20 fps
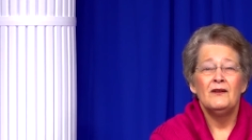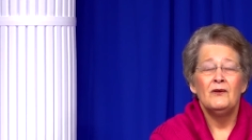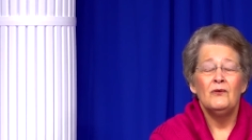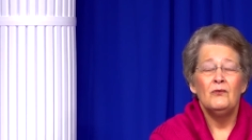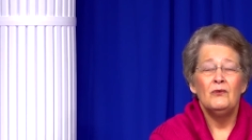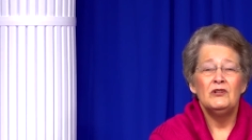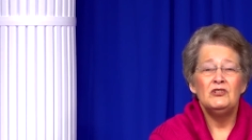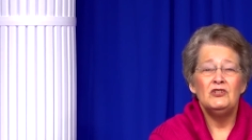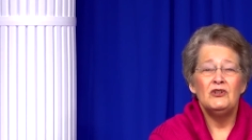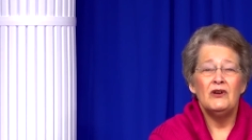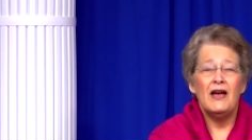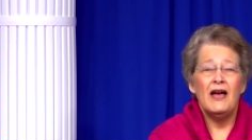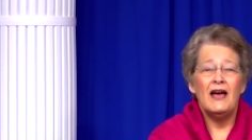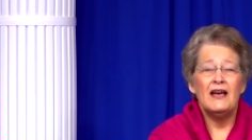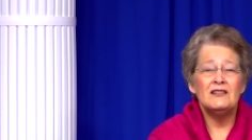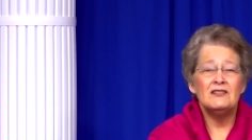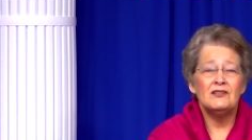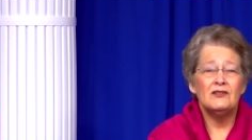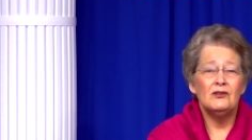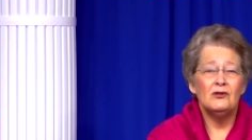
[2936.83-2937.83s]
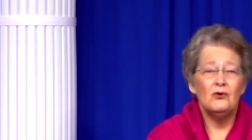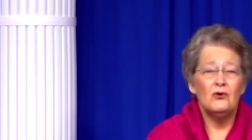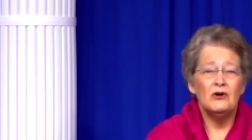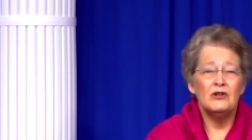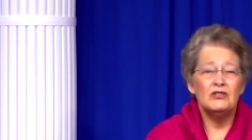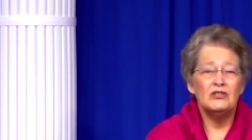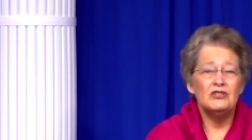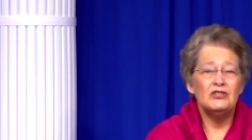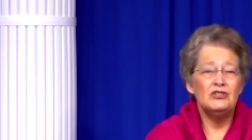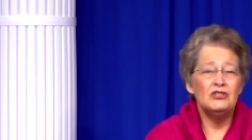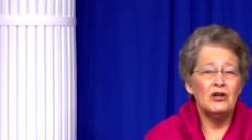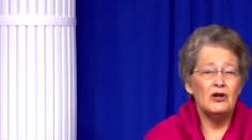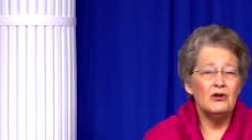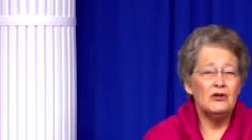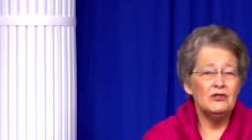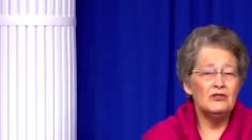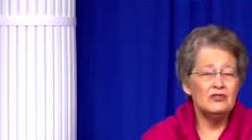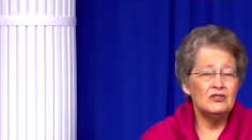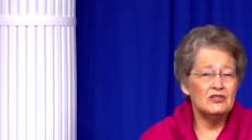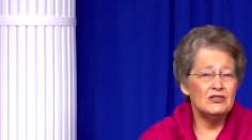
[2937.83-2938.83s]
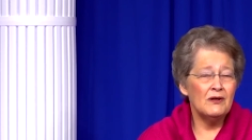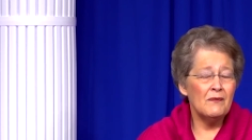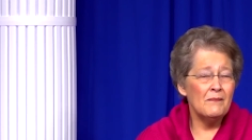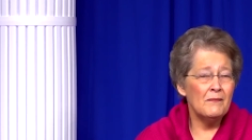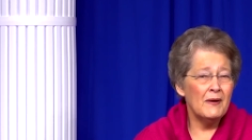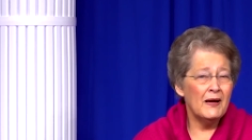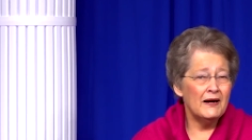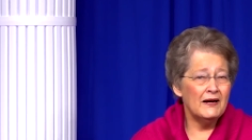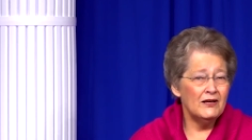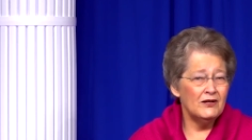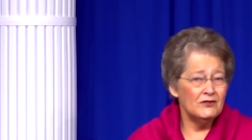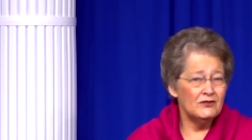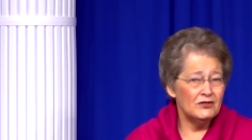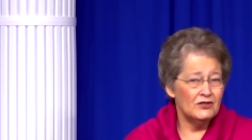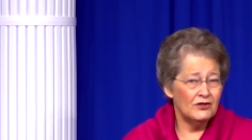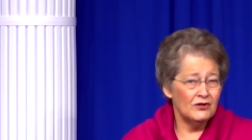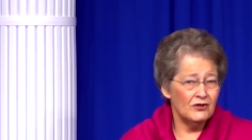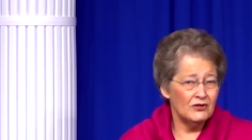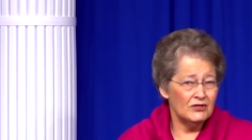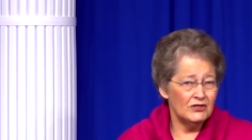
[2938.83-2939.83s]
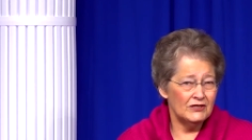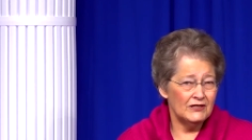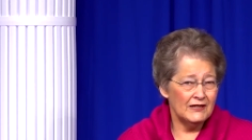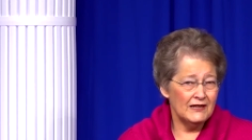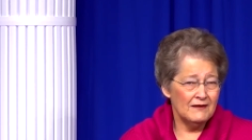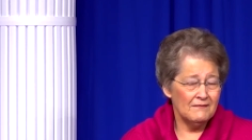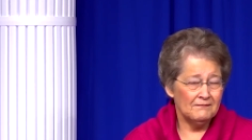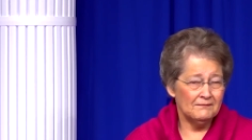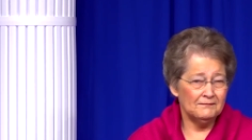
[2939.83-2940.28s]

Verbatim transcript: would you ask the Lord to show you somebody who's thirsty?